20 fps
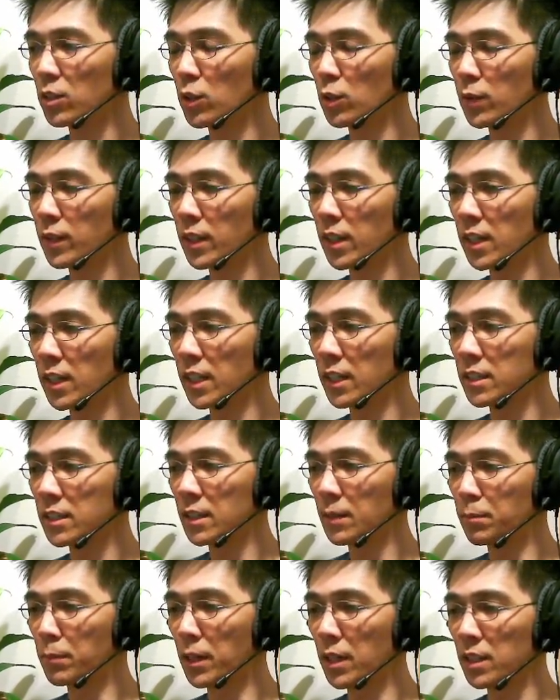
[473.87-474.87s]
going against
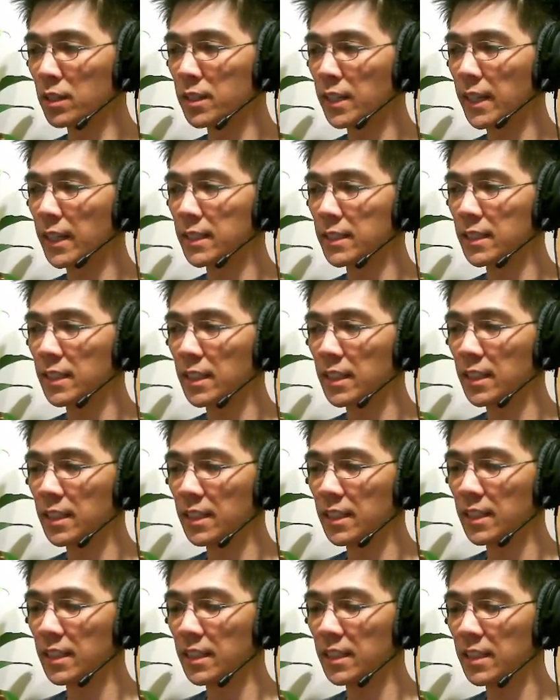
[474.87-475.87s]
the boss
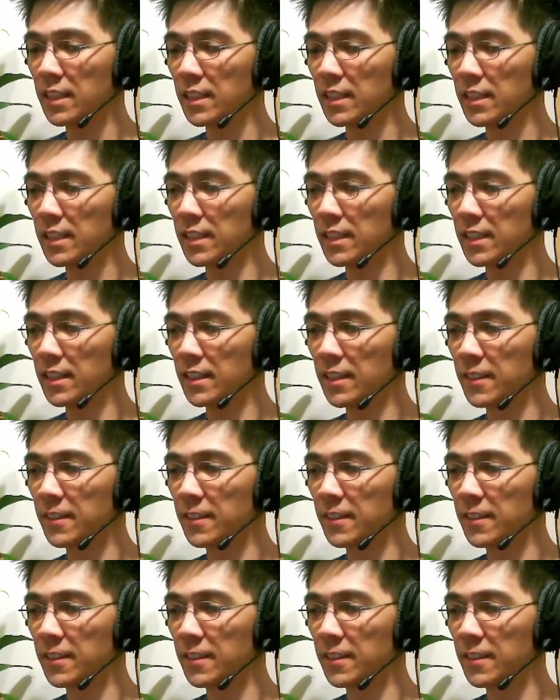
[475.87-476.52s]
Garcia.